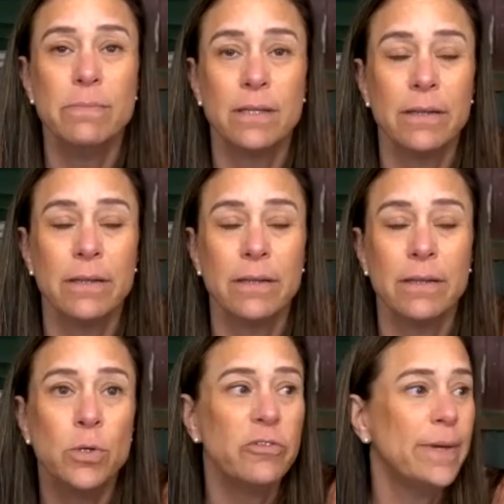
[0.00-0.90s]
the labor
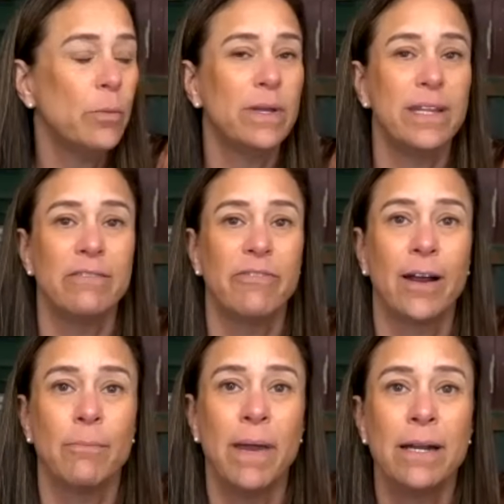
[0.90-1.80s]
movement, with the
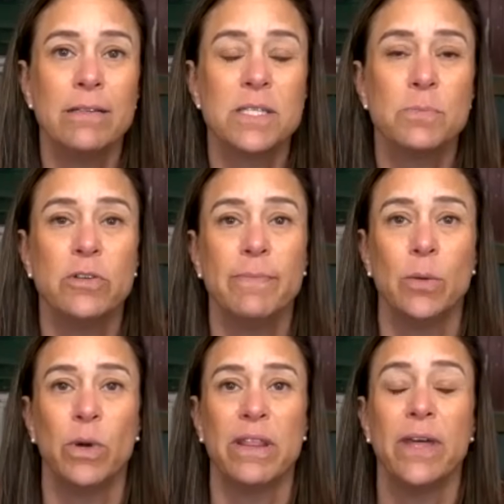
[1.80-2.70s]
environmentalist
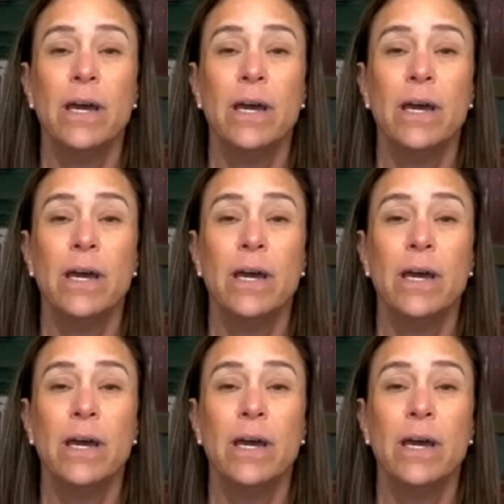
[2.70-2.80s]
movement, with